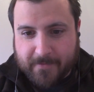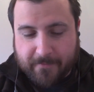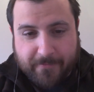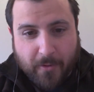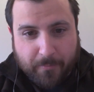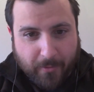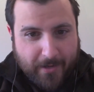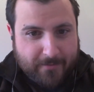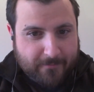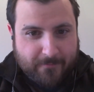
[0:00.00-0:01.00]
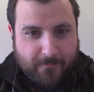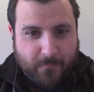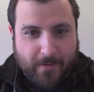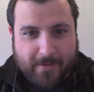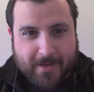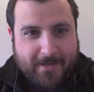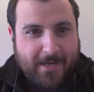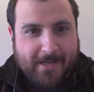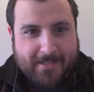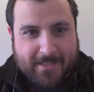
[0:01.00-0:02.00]
the footprint within
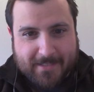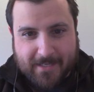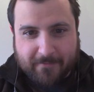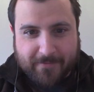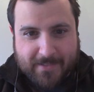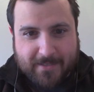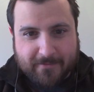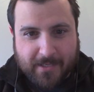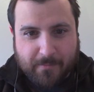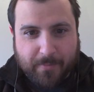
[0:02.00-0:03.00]
an existing facility.